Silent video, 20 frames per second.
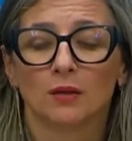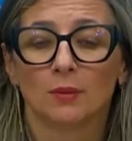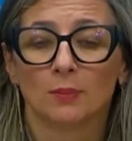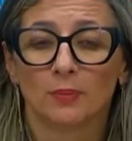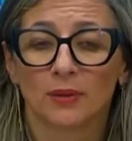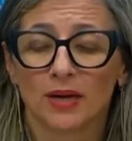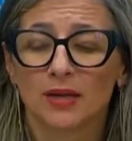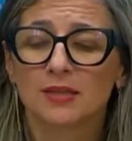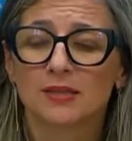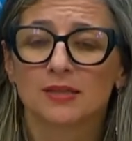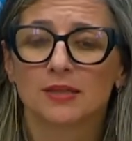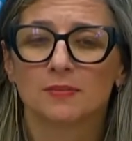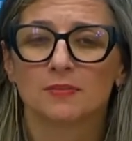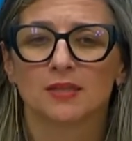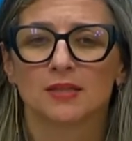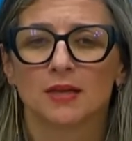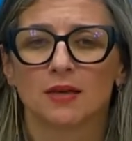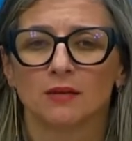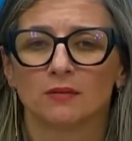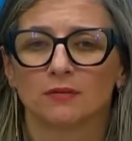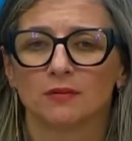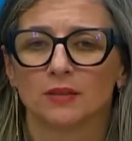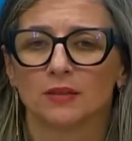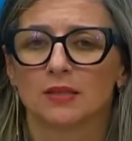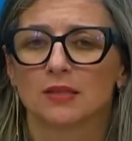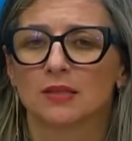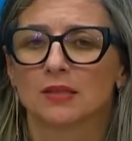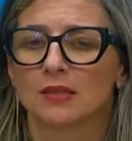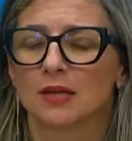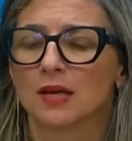praise
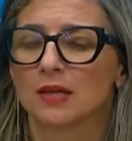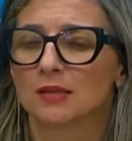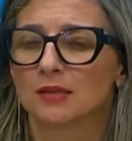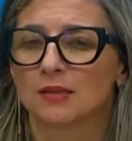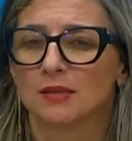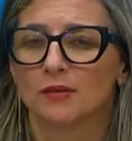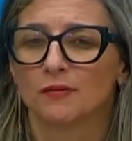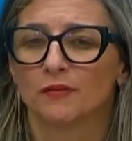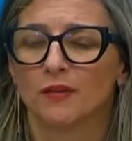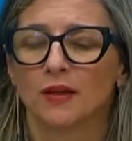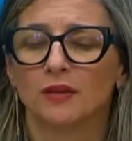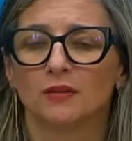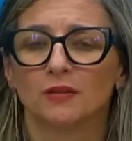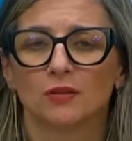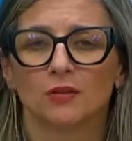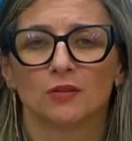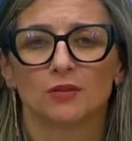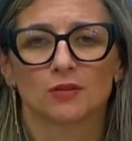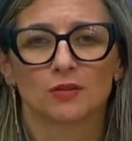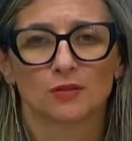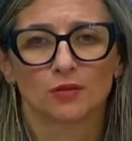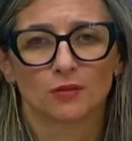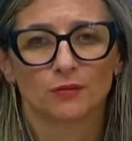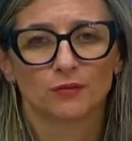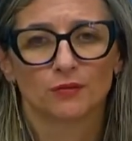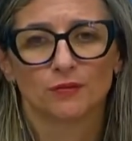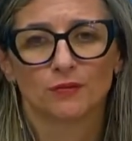themselves as defenders